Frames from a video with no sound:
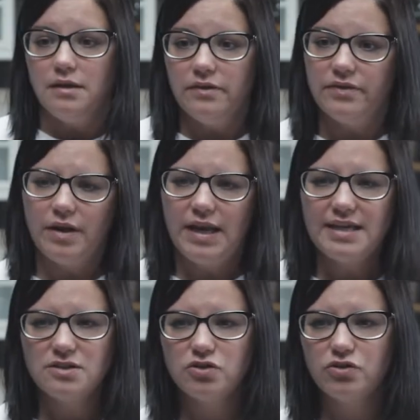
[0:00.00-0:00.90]
So
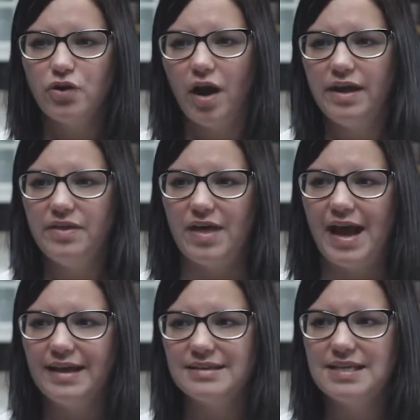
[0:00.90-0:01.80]
let's try
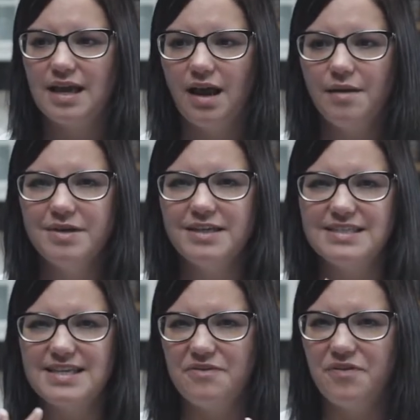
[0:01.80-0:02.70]
that. I'm going to
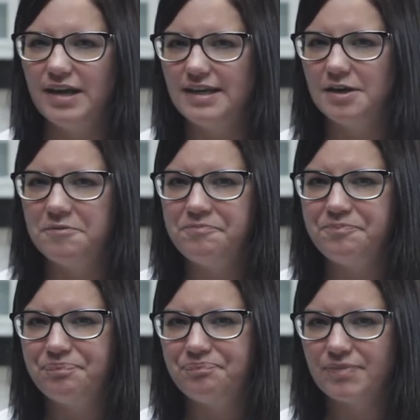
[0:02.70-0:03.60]
see if I can
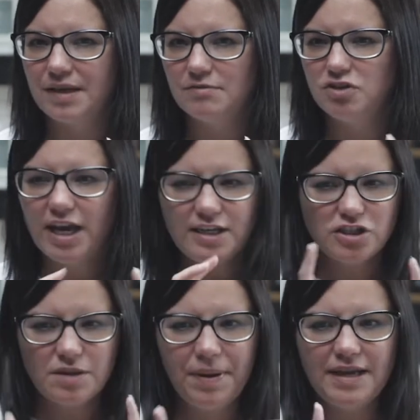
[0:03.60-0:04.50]

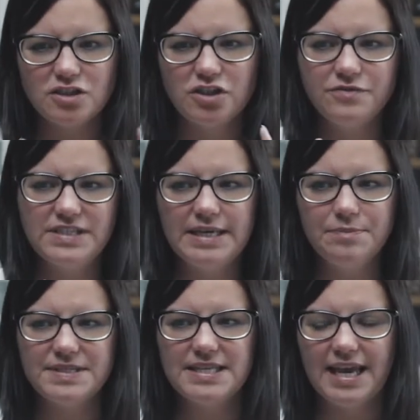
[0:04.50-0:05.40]
change the pitch of
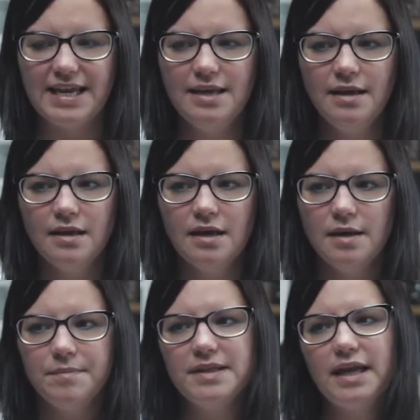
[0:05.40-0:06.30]
deep sea,
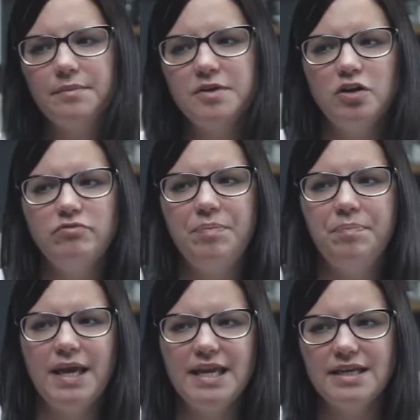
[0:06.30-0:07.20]
but then I'm going to
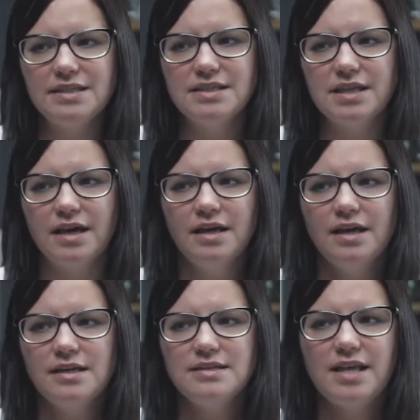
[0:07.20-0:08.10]
repeat the
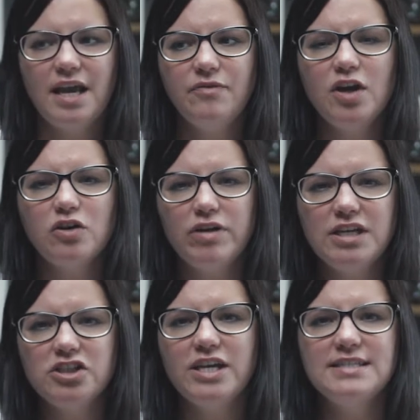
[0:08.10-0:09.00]
save the
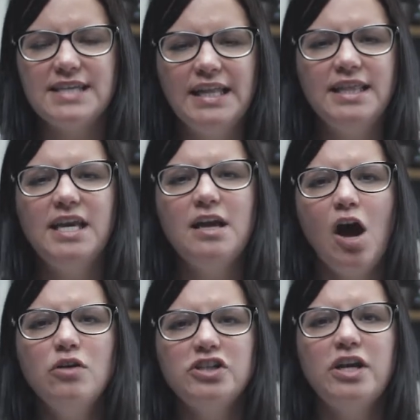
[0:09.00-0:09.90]
creatures in the
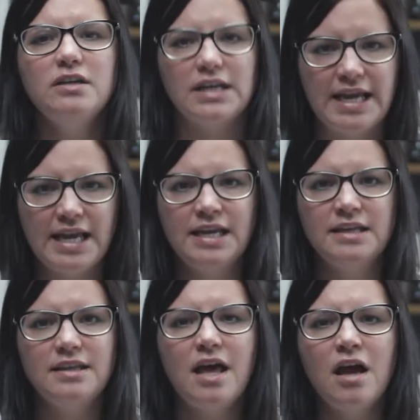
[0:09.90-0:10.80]
ocean,
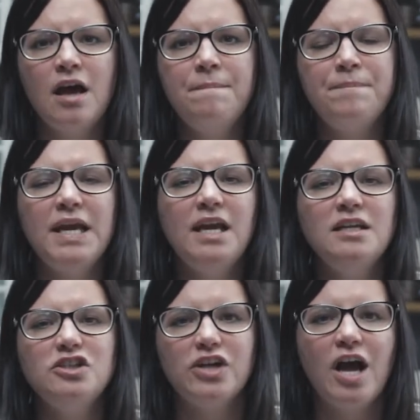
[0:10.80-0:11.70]
clean the
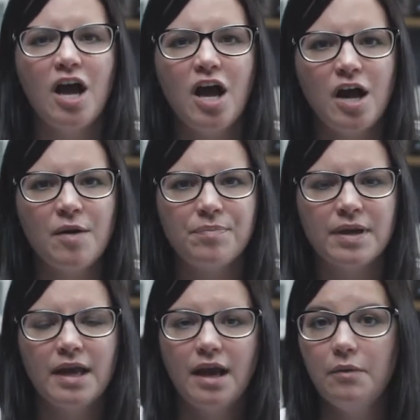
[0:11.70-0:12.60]
beach up.
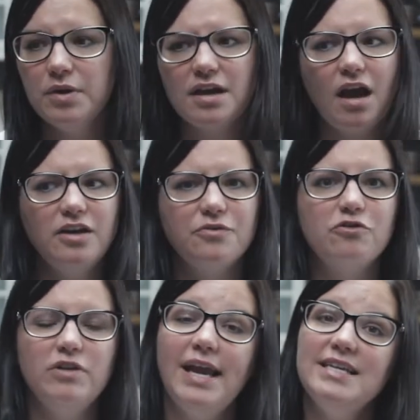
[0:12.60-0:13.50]
And we're kind of
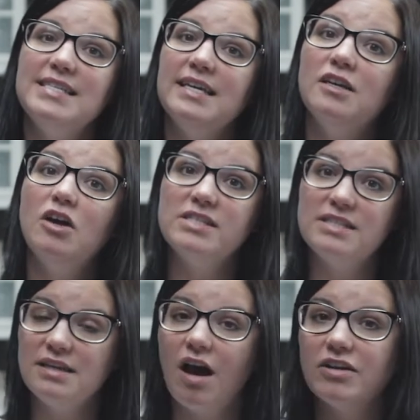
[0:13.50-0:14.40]
creating an
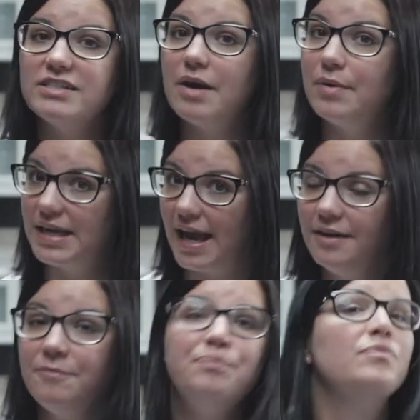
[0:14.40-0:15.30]
ostinato
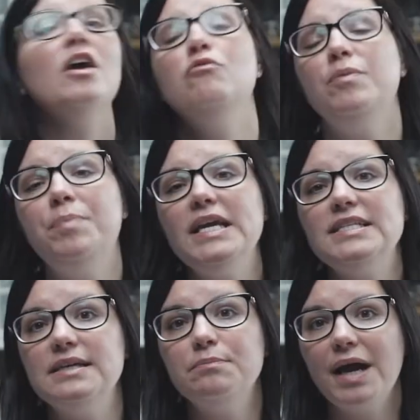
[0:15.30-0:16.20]
again, a
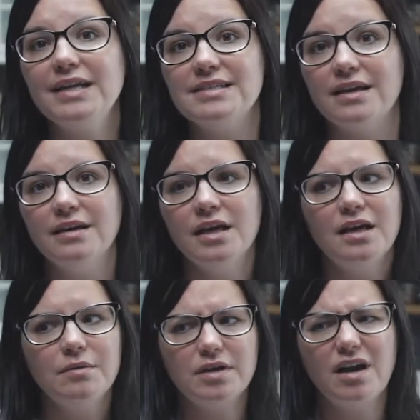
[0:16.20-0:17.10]
repeating pattern.
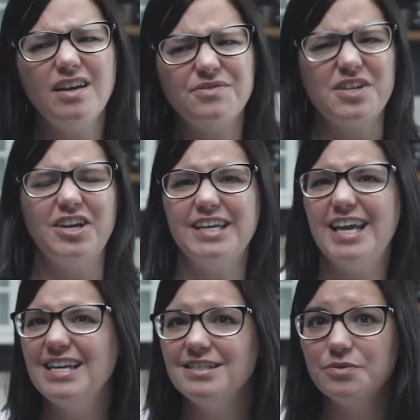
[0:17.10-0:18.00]
We're kind of turning
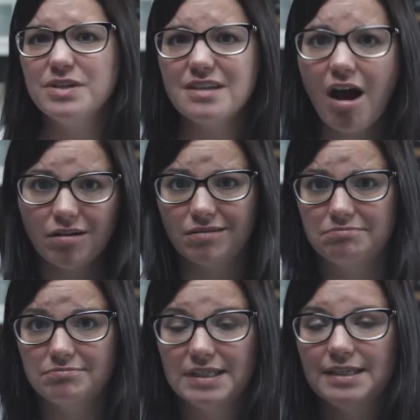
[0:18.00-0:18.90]
it into a song.
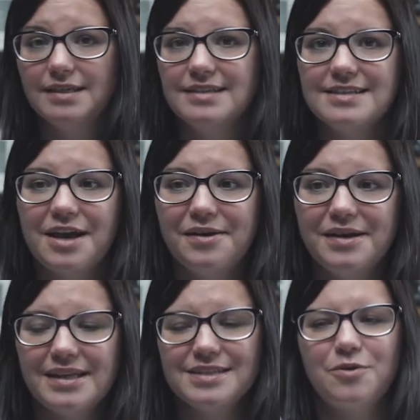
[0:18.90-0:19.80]
So
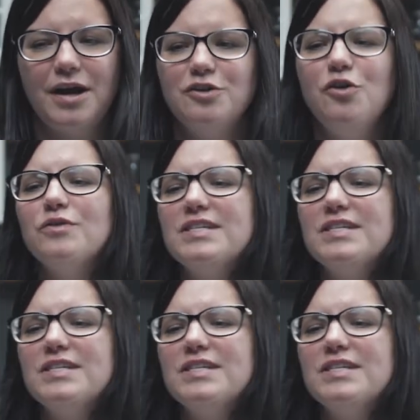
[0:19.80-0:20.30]
that's quite cool.